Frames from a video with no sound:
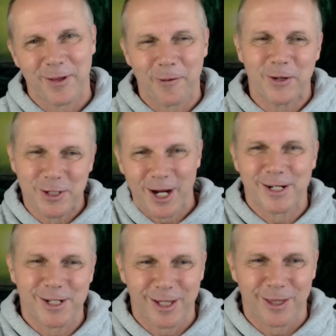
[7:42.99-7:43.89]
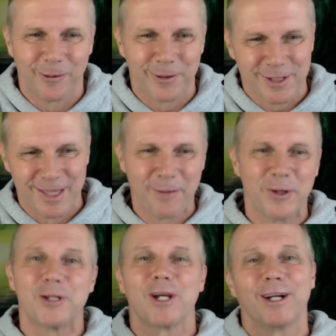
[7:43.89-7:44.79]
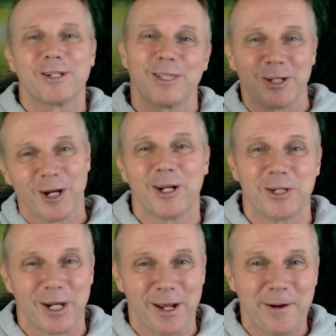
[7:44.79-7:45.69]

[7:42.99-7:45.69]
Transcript: We judge the thoughts, and then we judge the judging.